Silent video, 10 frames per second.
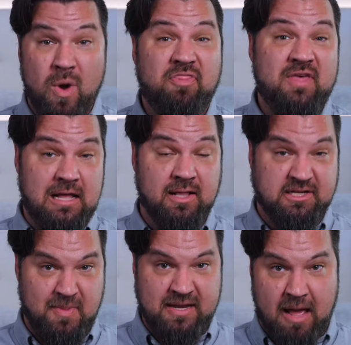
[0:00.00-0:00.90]
with the
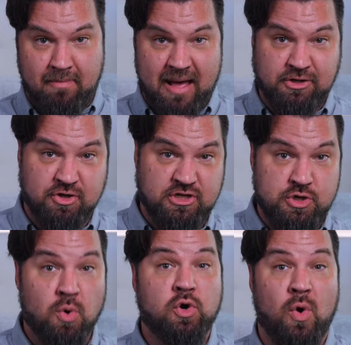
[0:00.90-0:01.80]
Helix Midnight mattress,
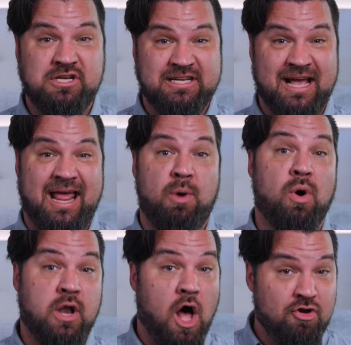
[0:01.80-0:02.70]
you are going to get a
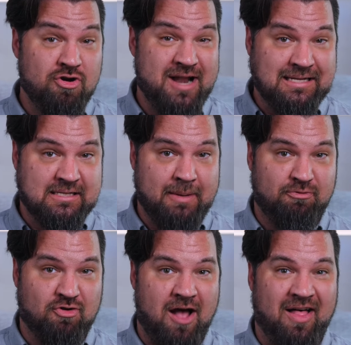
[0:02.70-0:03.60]
100 night sleep
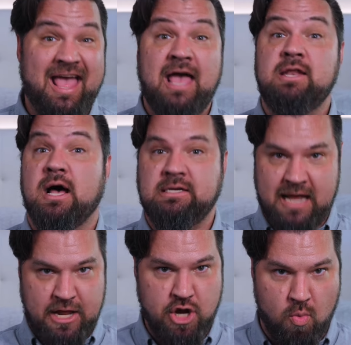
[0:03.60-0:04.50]
trial and a
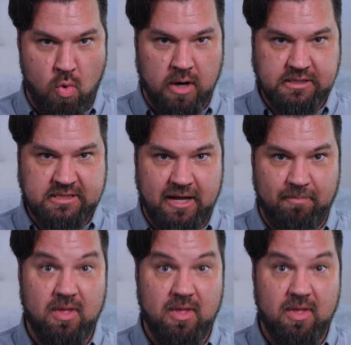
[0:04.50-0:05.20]
10 year warranty.